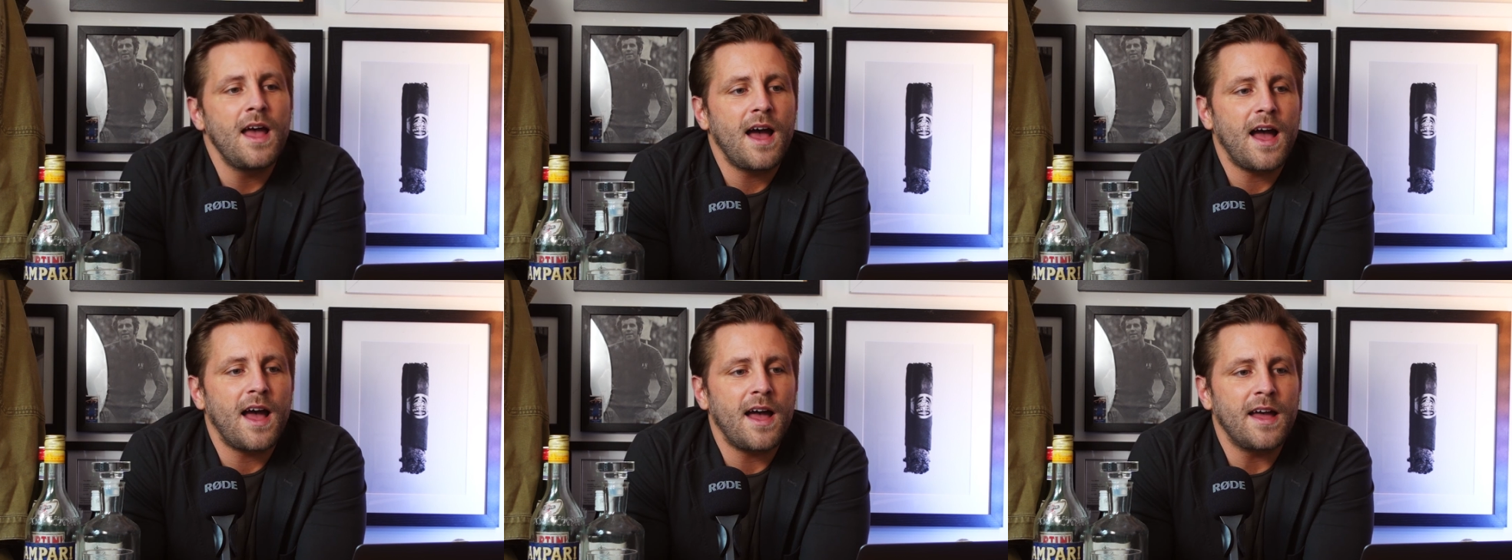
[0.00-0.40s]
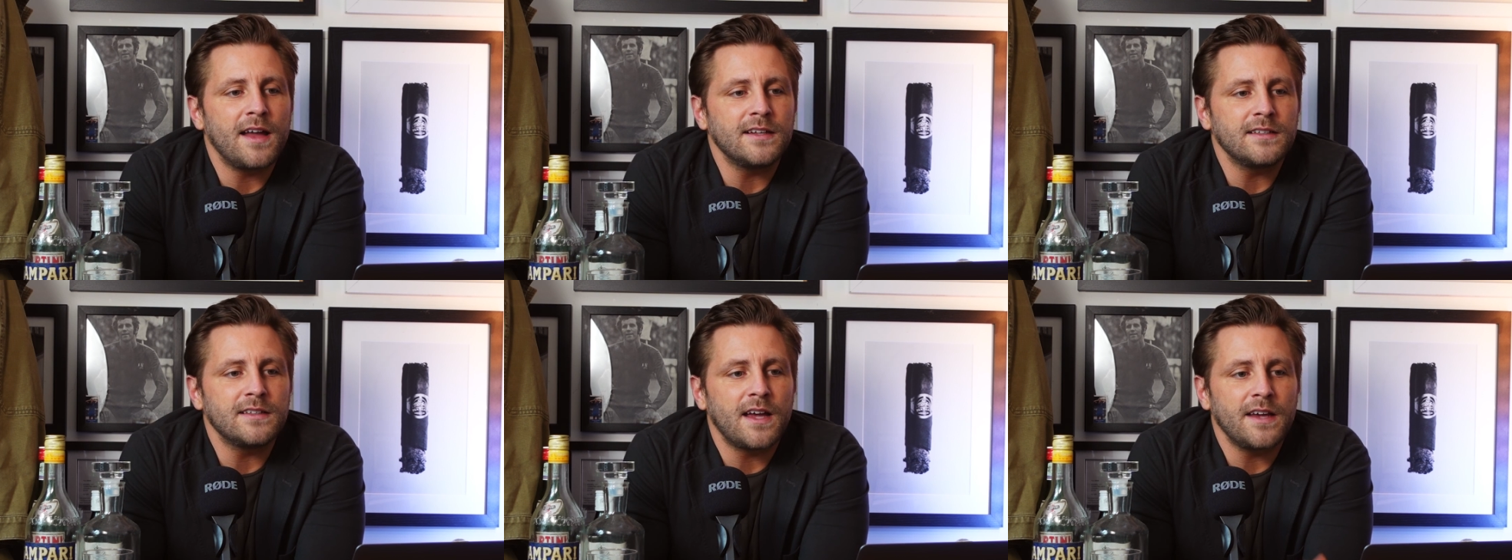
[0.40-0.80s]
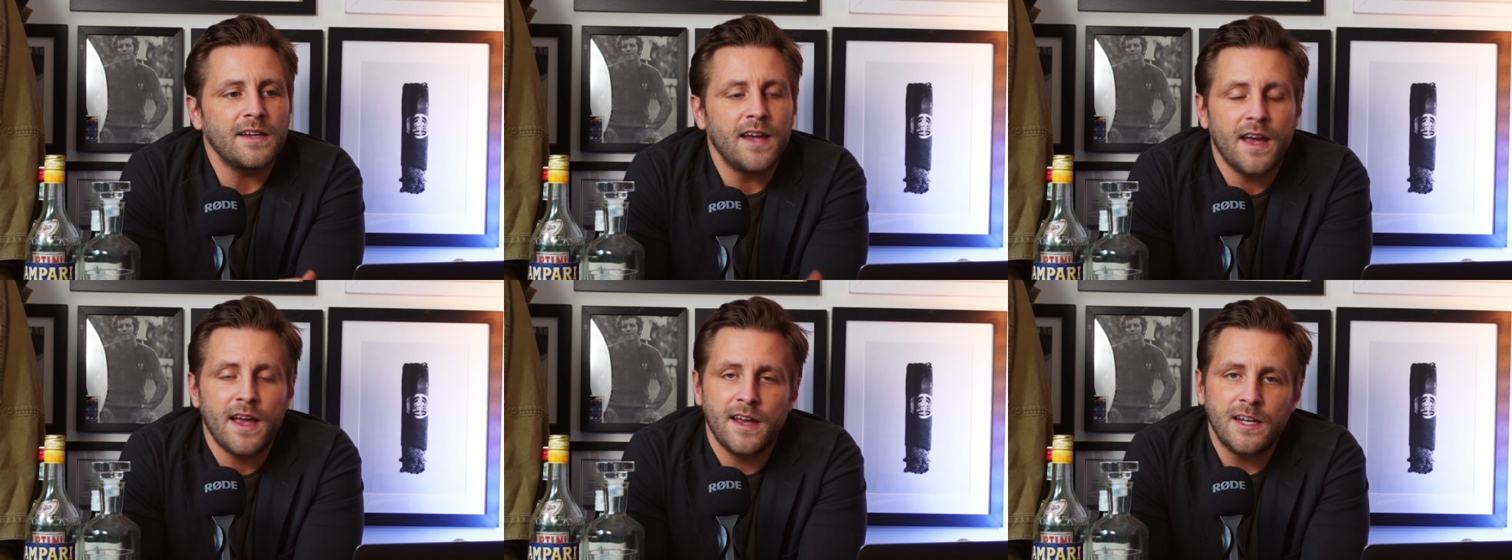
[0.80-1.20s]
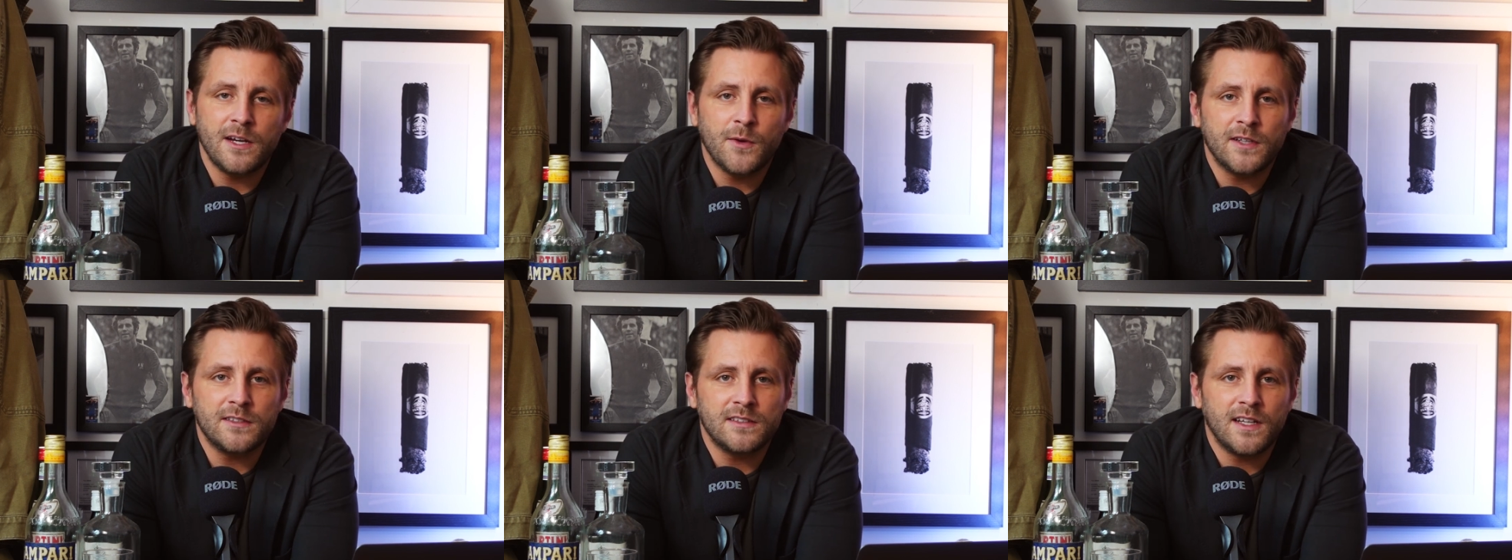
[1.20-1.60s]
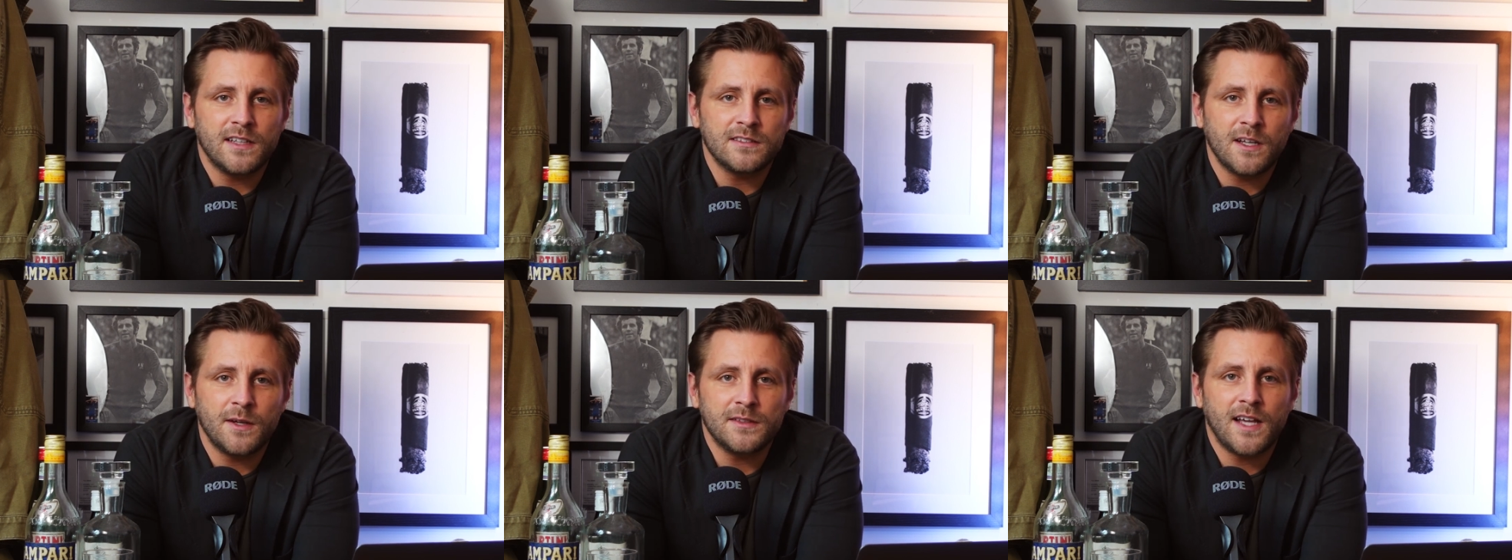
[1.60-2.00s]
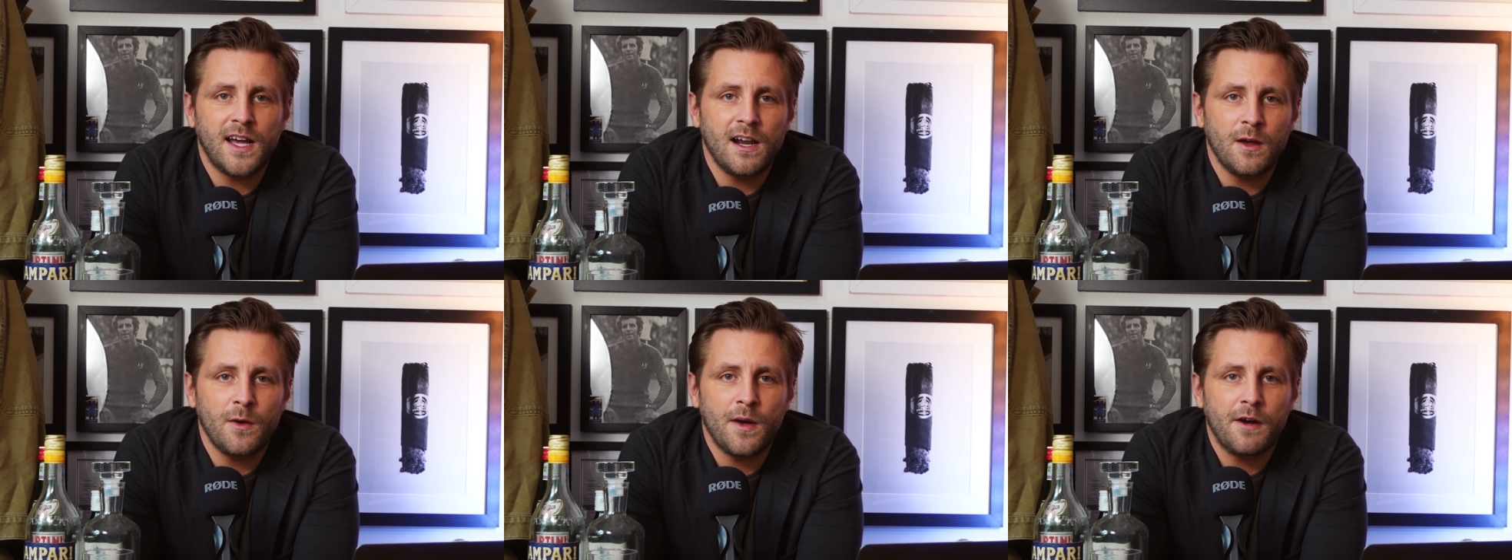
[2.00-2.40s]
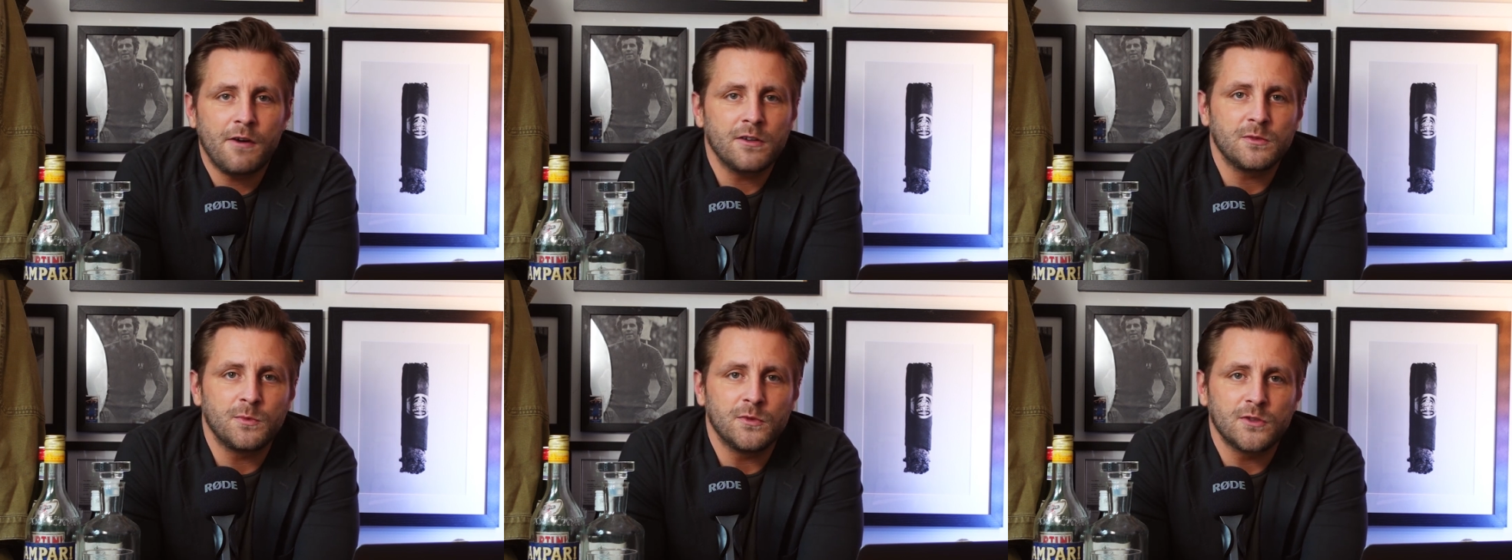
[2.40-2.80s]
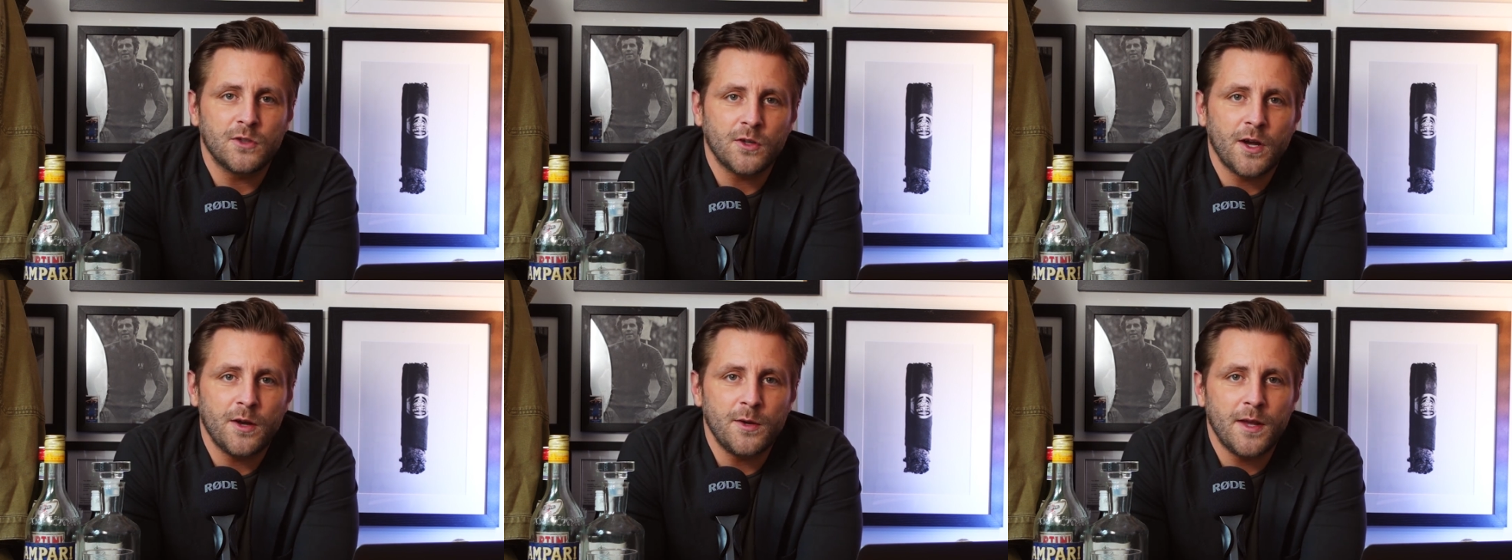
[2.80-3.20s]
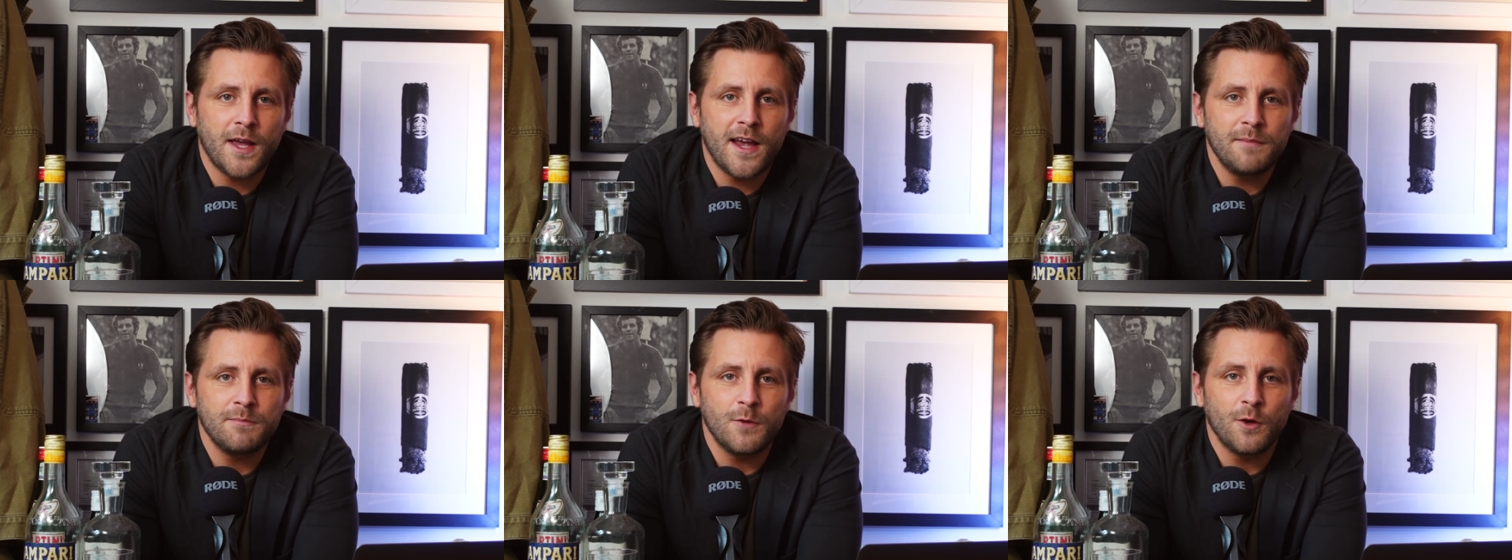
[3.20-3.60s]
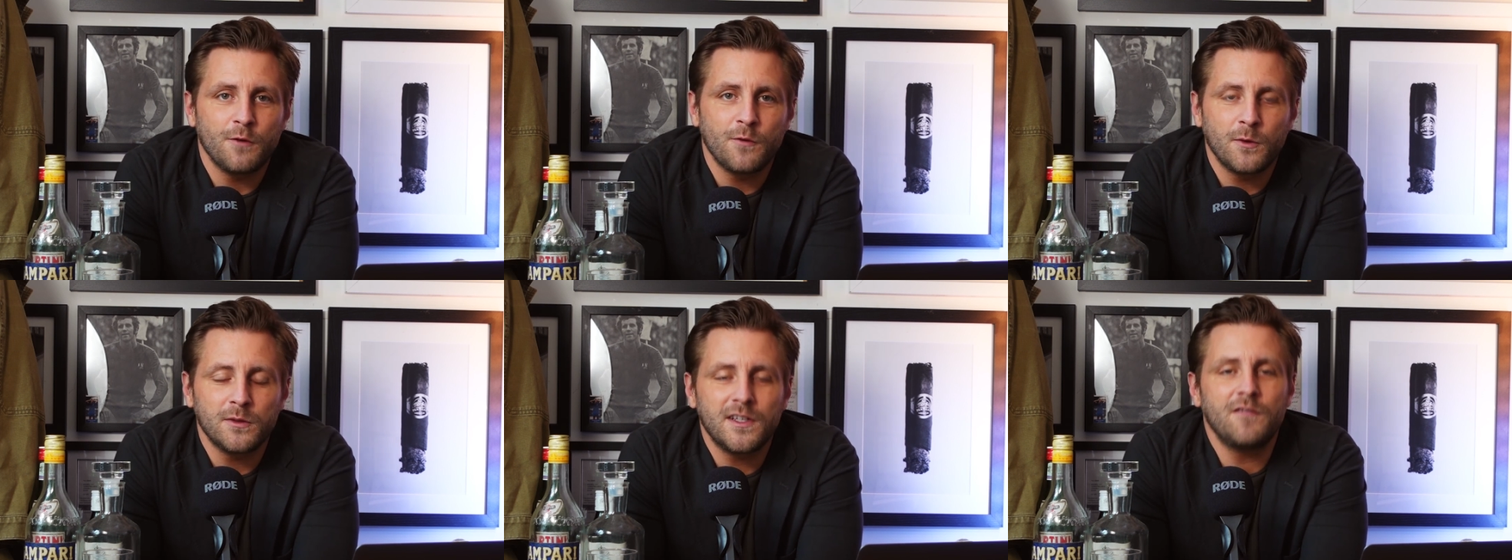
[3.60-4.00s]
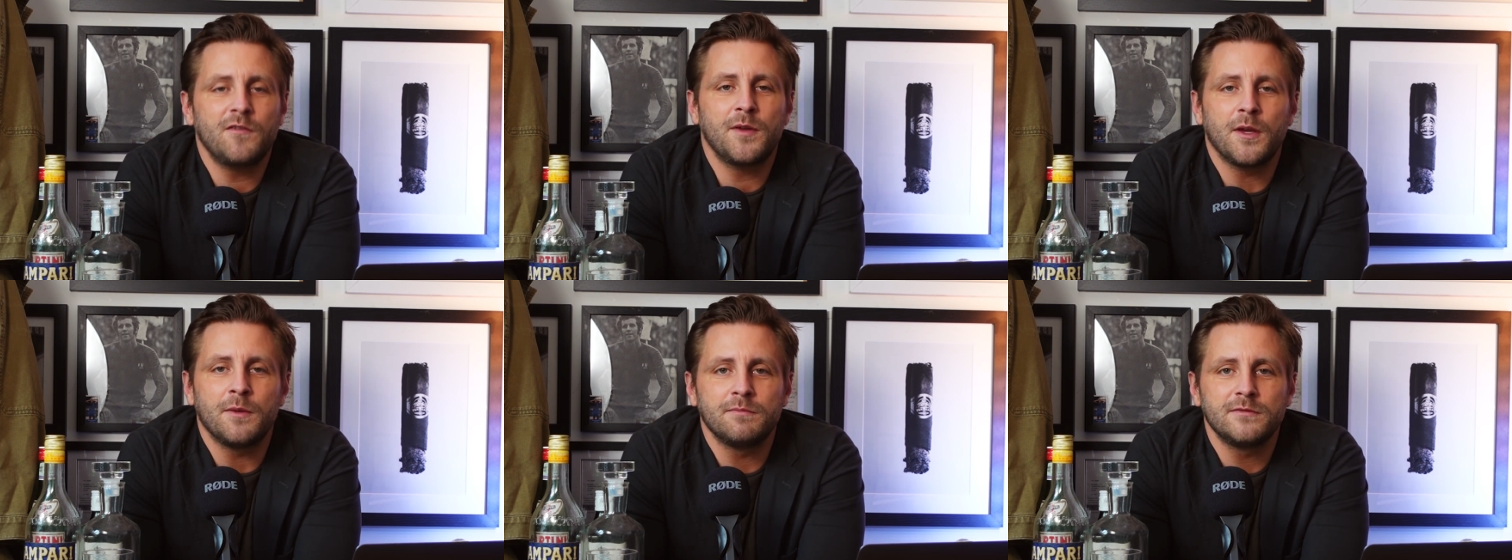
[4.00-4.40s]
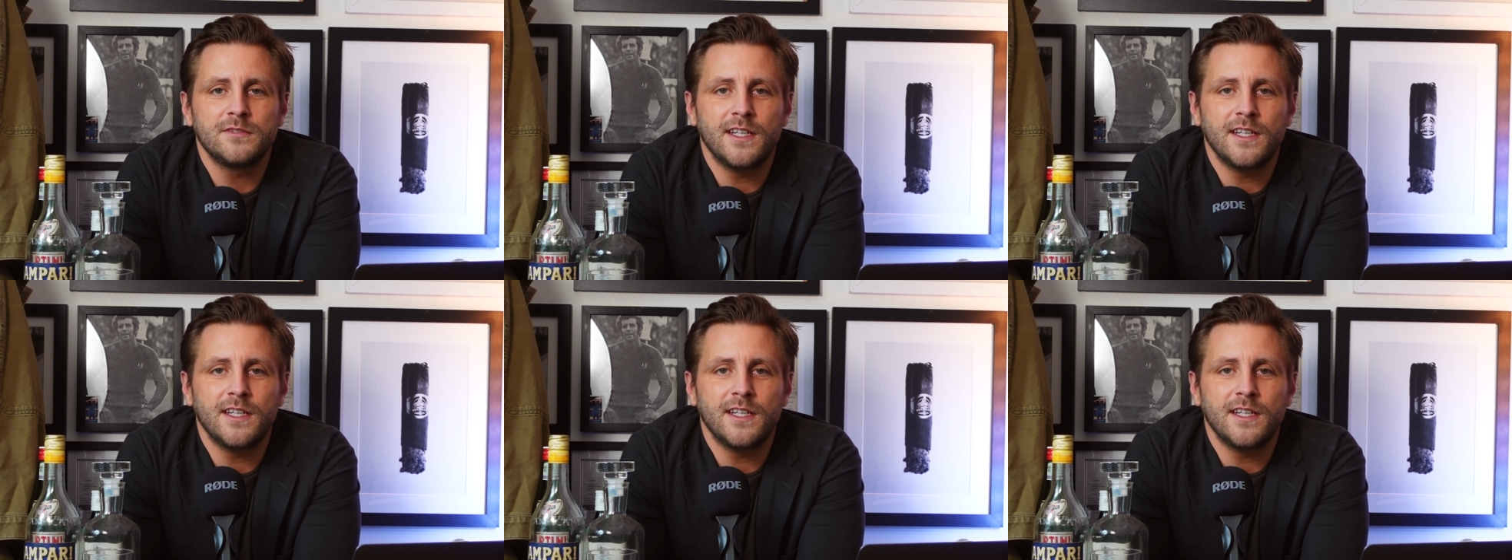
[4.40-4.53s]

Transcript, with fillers: And uh, yeah, any questions, let us know. It's hello at archimers.co.uk. Look forward to hearing from you.